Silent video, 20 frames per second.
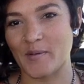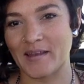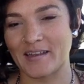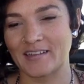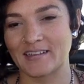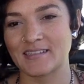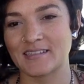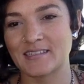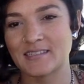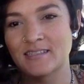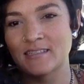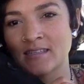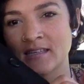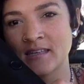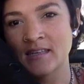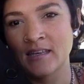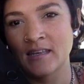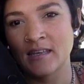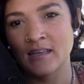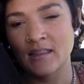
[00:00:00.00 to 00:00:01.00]

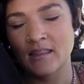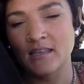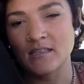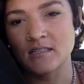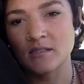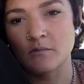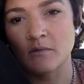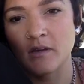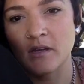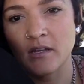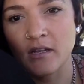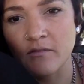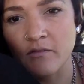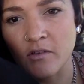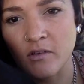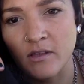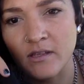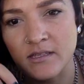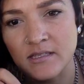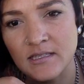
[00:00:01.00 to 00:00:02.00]
bends. This one, if
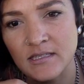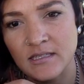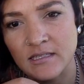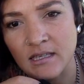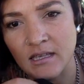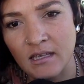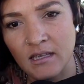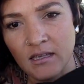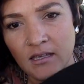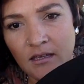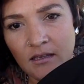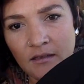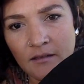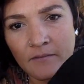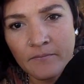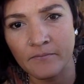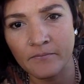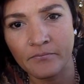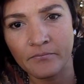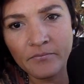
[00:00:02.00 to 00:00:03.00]
you can see,
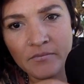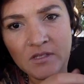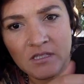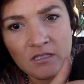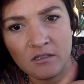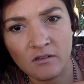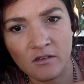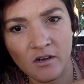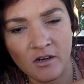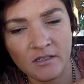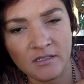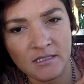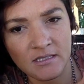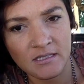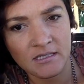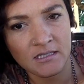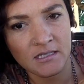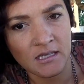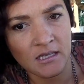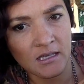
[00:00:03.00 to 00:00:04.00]
it's a little hard to
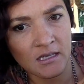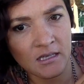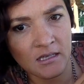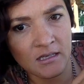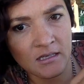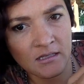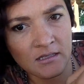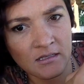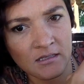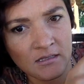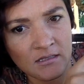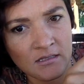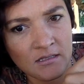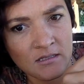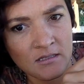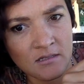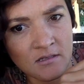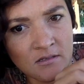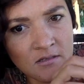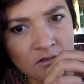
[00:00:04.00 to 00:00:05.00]
see,
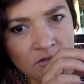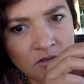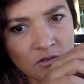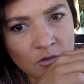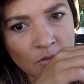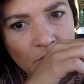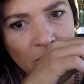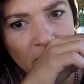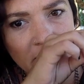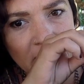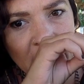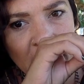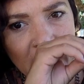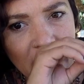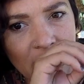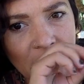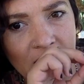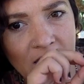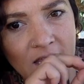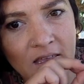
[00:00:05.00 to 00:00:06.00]
super
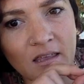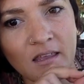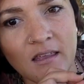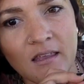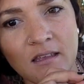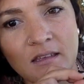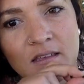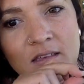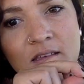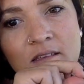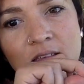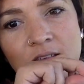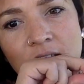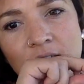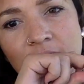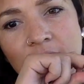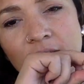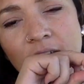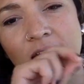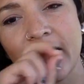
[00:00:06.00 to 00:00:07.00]
dangly,
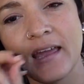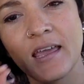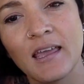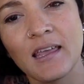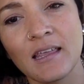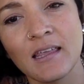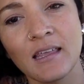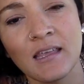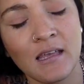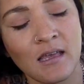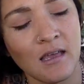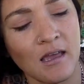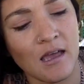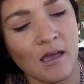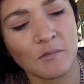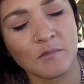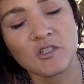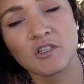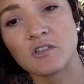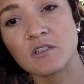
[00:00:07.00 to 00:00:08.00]
right?
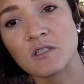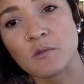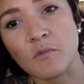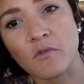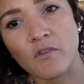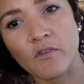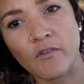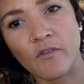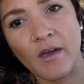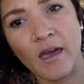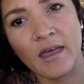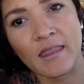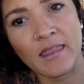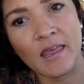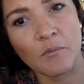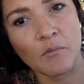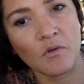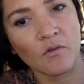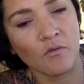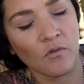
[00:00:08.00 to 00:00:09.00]
I'm sure some of you have had
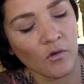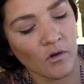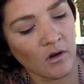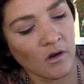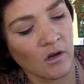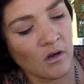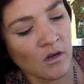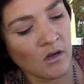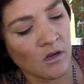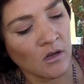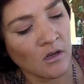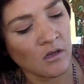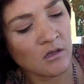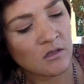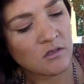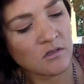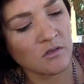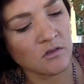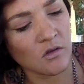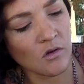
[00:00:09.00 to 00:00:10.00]
that before.
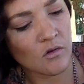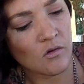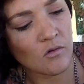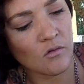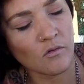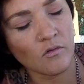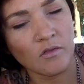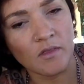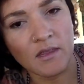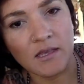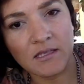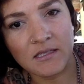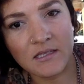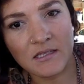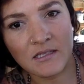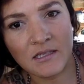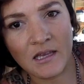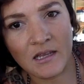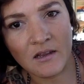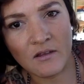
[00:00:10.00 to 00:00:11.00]
So this
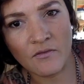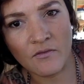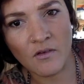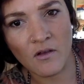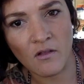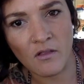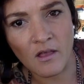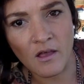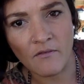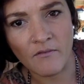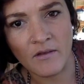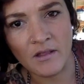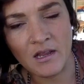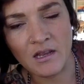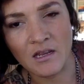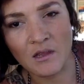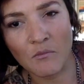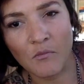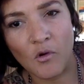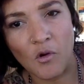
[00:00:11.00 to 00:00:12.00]
is gonna fall off at
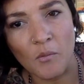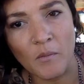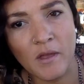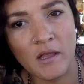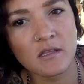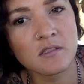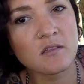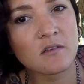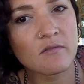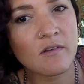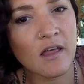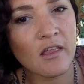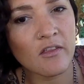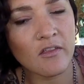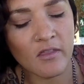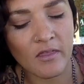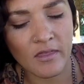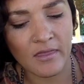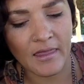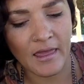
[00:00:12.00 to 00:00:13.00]
any moment. So
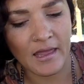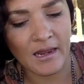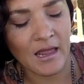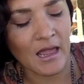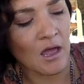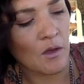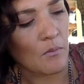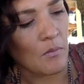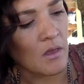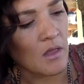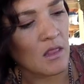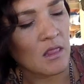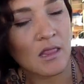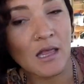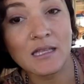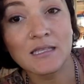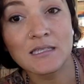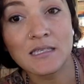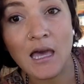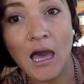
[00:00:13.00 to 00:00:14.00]
rather than that happen,
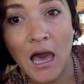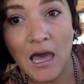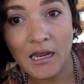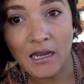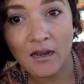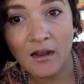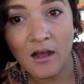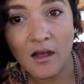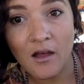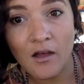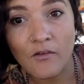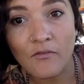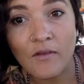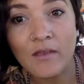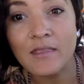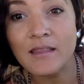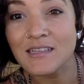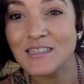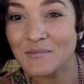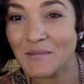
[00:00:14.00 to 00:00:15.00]
let's cut it off
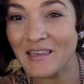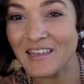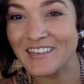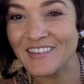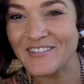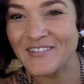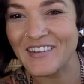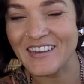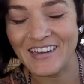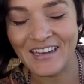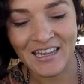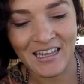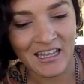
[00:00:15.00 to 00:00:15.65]
and let's make a new one.